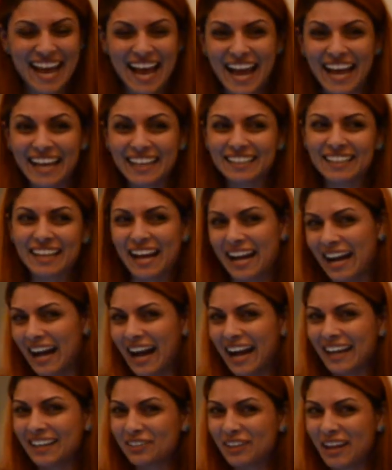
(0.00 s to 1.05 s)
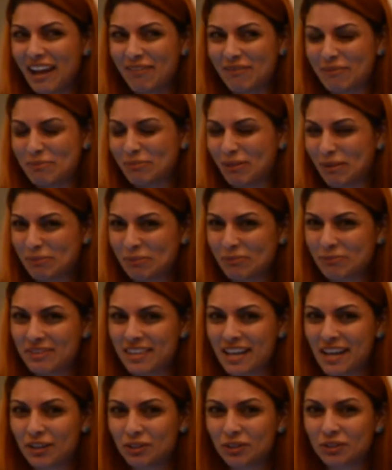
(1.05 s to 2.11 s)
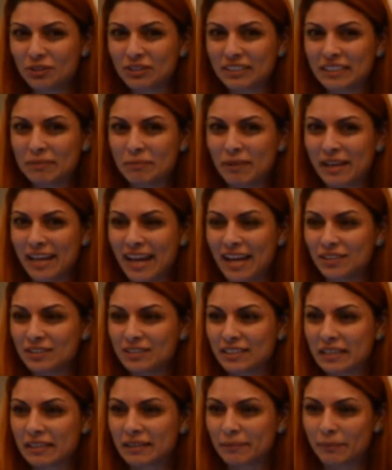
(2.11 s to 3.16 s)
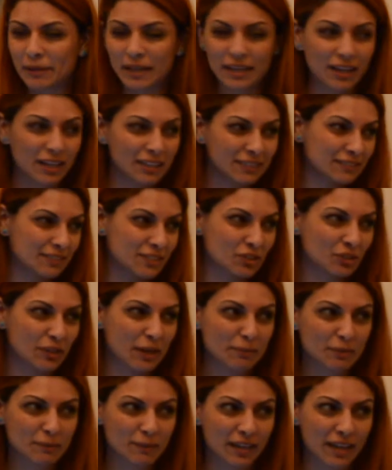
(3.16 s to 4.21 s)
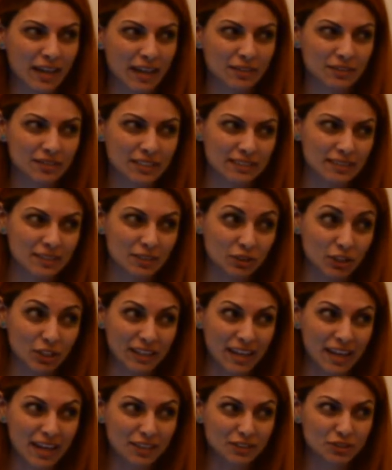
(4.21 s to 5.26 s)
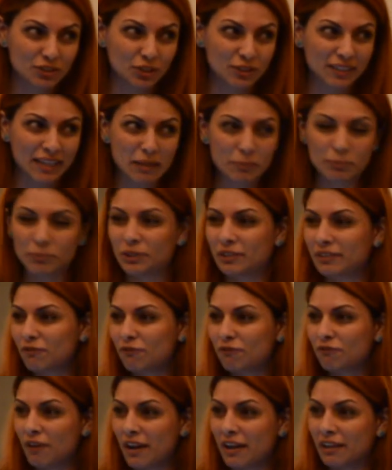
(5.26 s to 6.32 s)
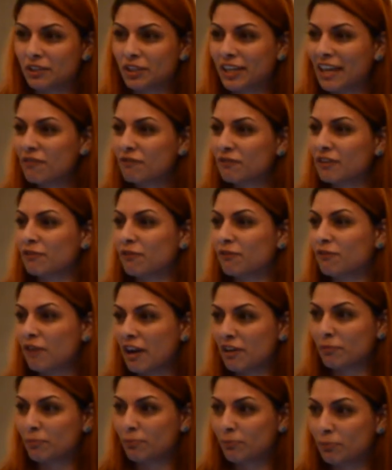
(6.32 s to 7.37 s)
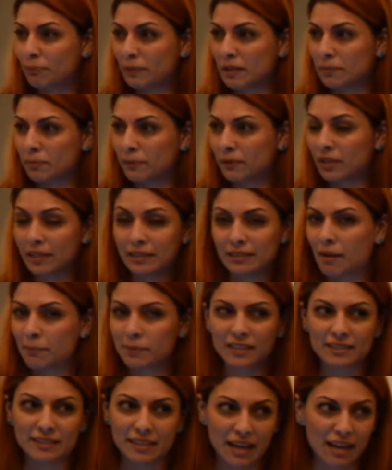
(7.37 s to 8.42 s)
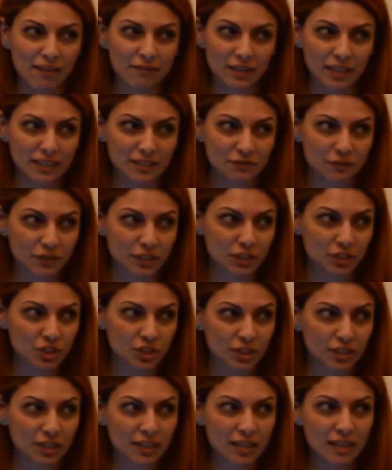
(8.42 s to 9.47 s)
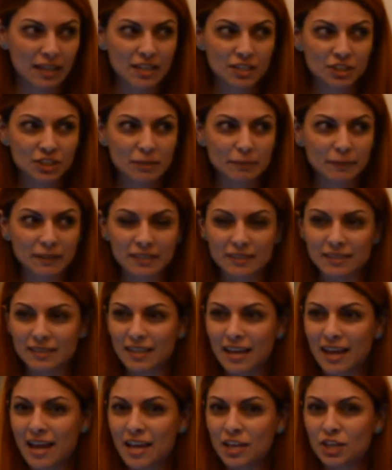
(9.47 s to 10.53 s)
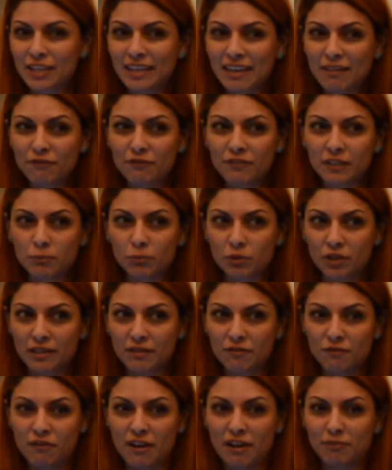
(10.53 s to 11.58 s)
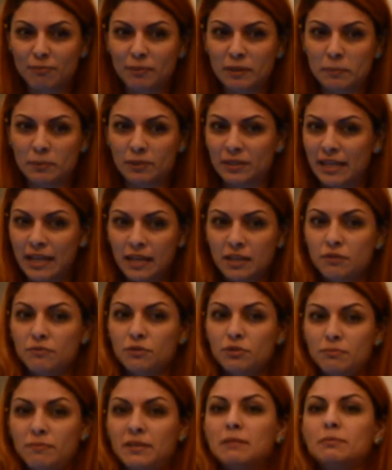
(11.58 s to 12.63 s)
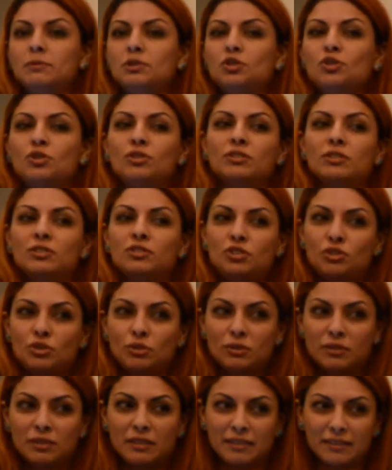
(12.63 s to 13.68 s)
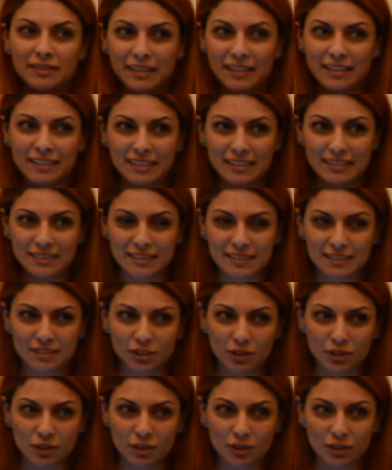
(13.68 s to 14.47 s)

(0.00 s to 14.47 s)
And I don't have a problem with that, only my house, like my aunt describes my house as the dollhouse. You can't fit 5 people, not because I have nice furniture, just because you can't fit more than 5 people in any room that we shoulder to shoulder like this.